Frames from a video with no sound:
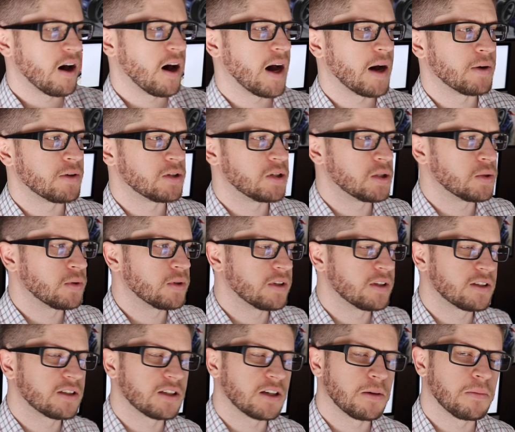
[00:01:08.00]
I was
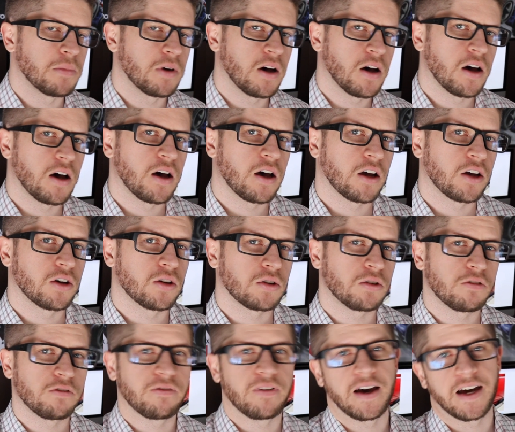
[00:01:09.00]
doing some good
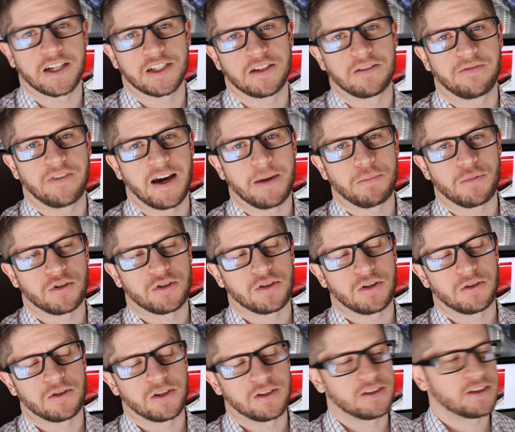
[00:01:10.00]
old-fashioned Viper
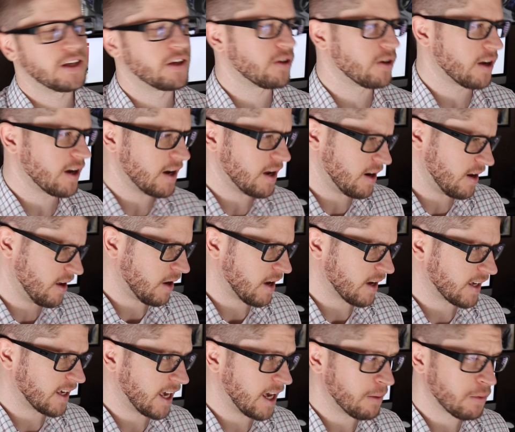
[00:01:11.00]
searches the other night.
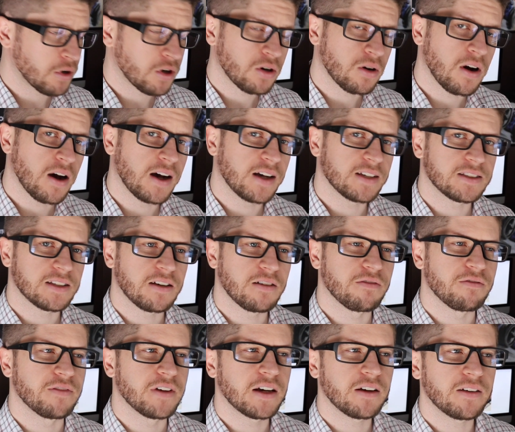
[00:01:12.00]
I came across a
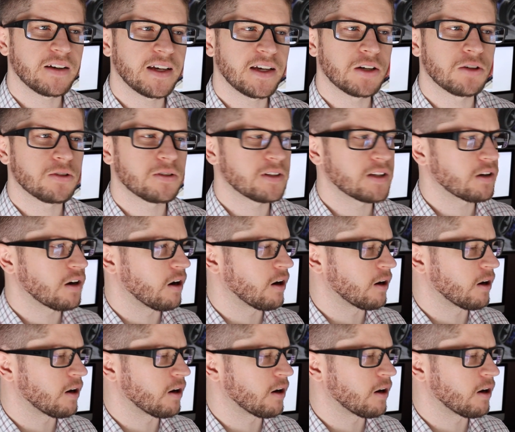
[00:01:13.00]
very interesting